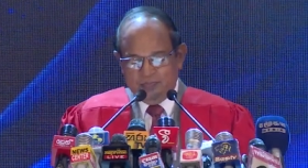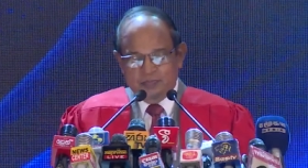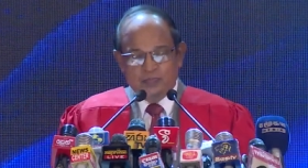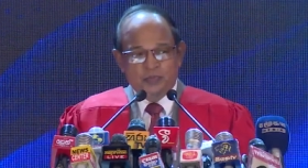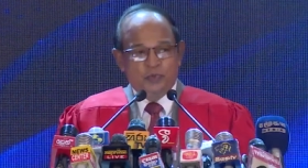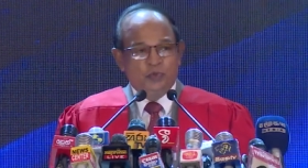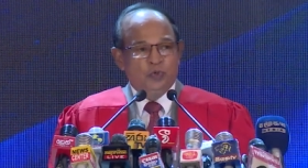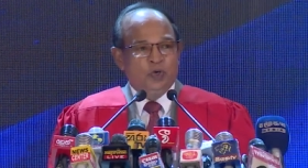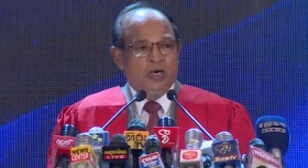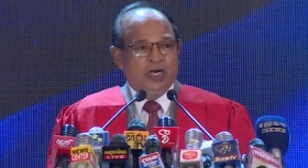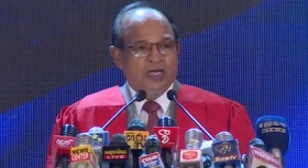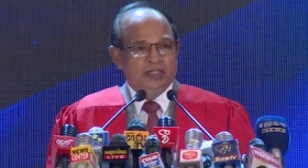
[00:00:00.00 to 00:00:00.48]

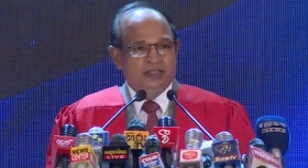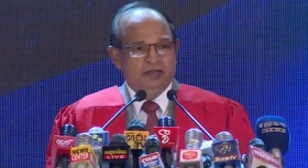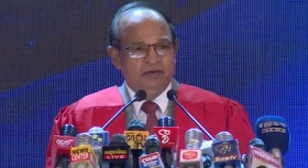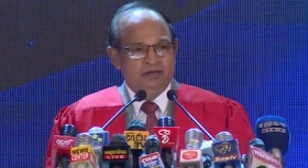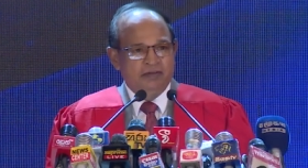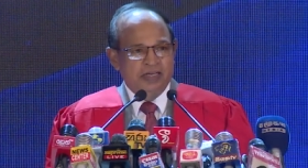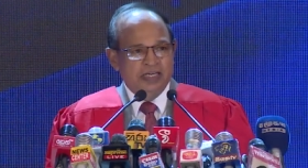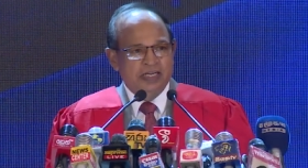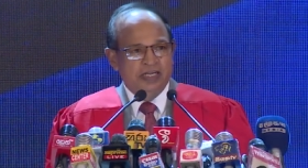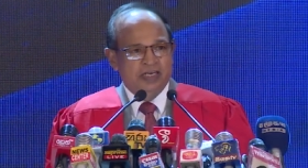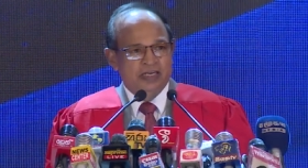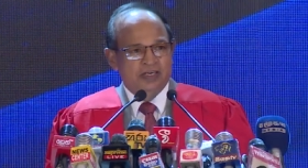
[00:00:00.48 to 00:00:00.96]
you are the
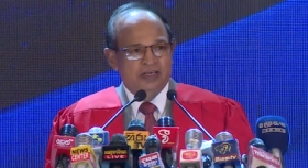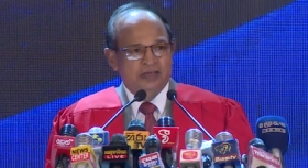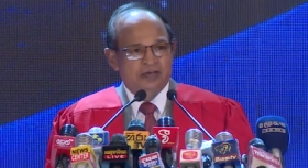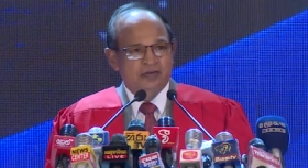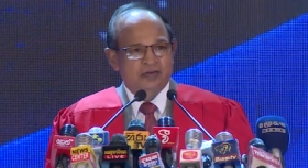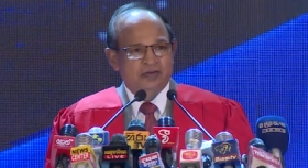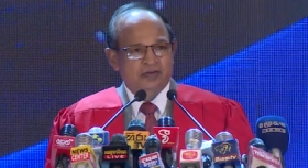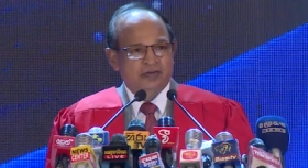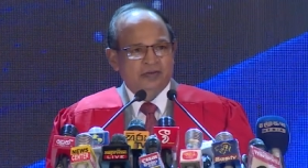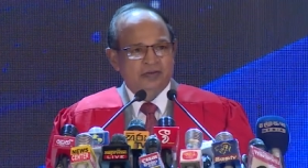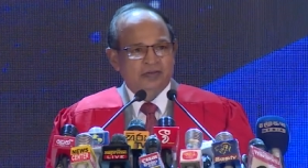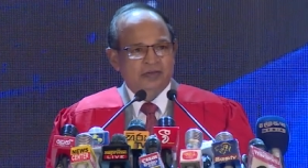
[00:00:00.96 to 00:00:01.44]
winner.
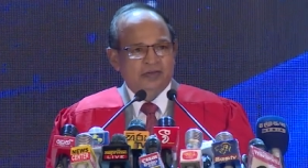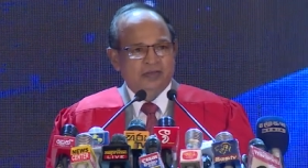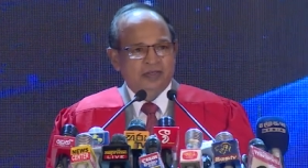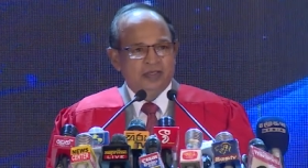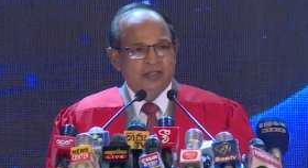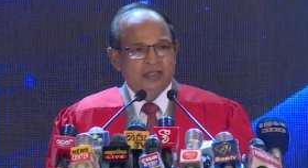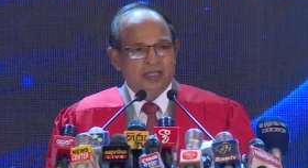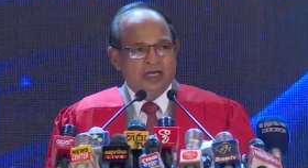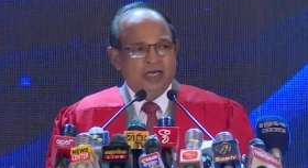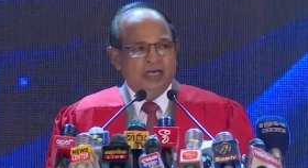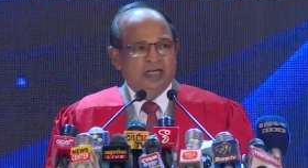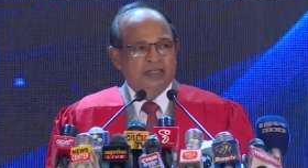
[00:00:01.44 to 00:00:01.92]

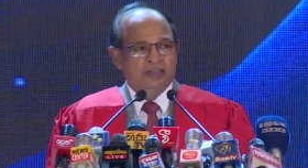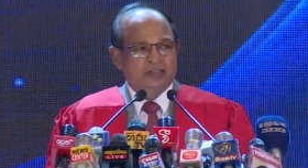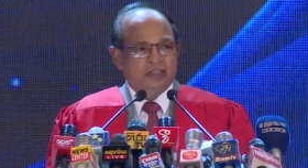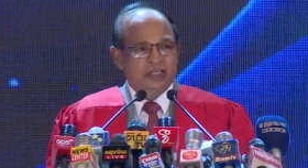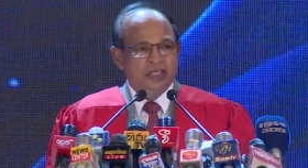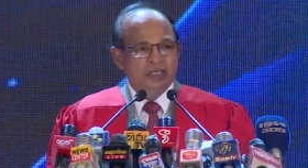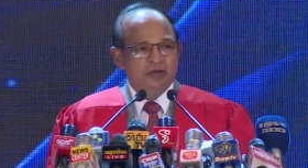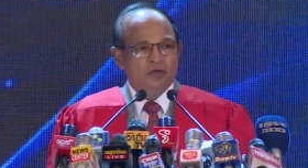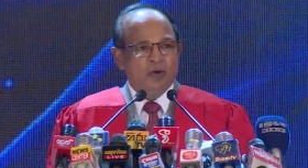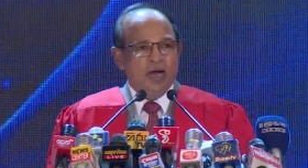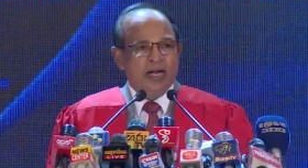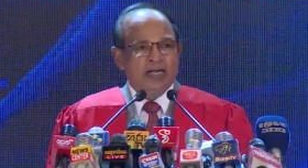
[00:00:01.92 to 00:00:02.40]
I
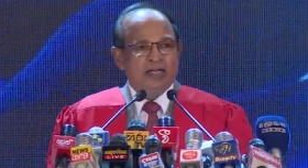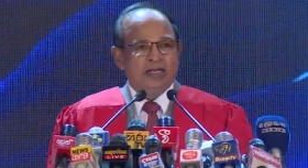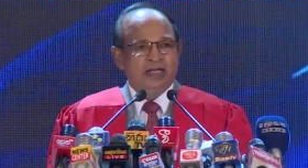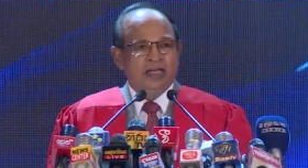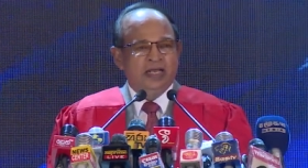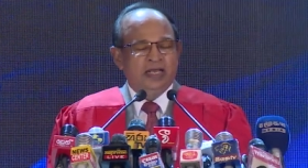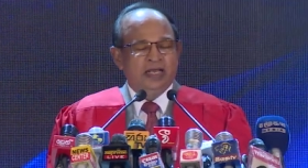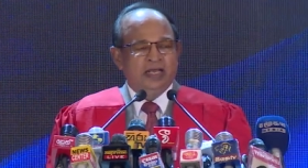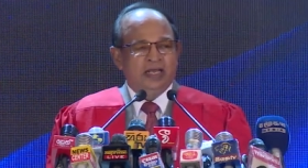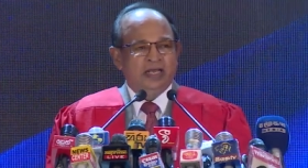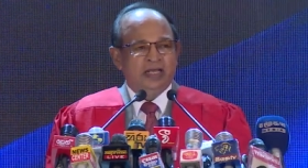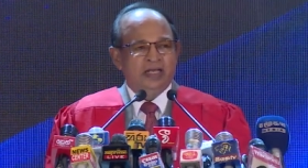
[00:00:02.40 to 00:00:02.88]
see one
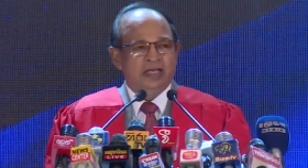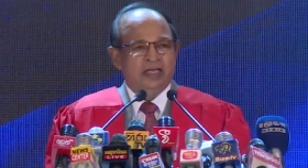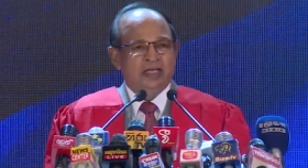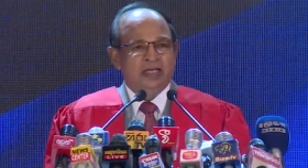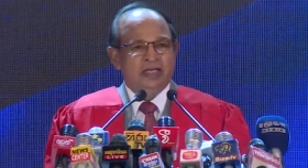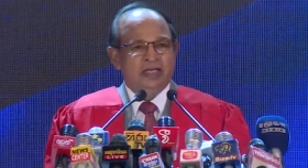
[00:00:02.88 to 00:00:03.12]
day